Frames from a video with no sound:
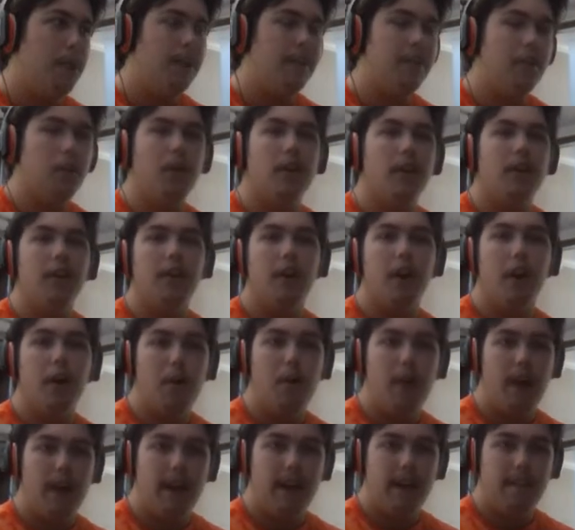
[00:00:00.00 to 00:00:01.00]
it wouldn't go
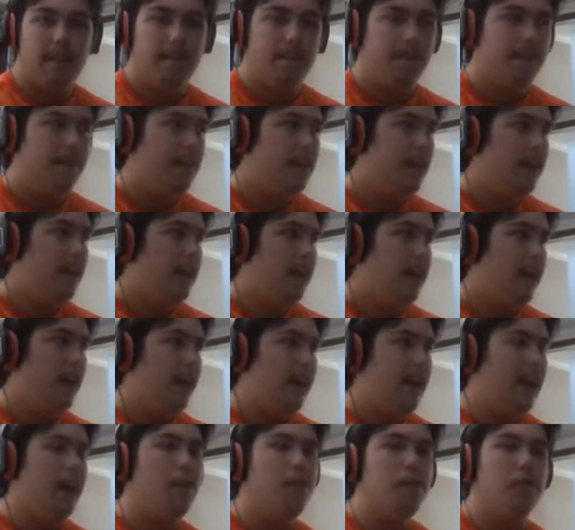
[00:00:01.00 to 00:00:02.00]
away,
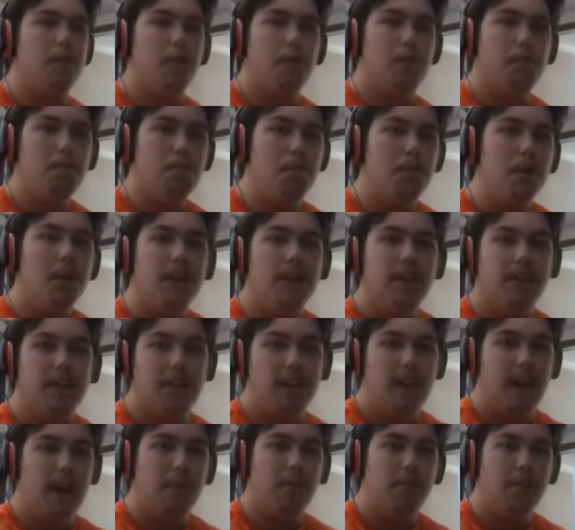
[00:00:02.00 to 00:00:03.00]
and that would do millions
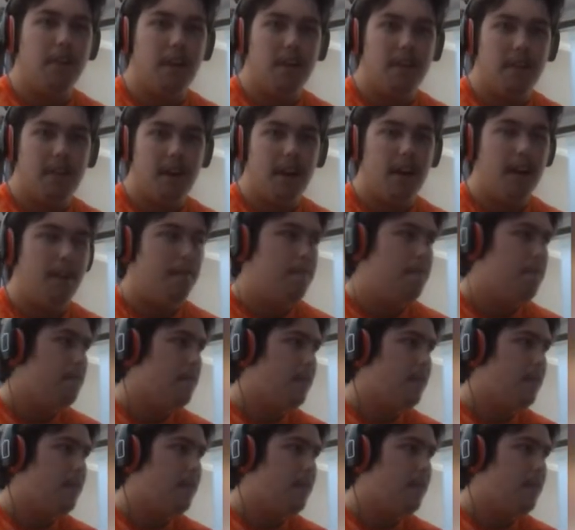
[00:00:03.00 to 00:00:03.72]
of damage at a time.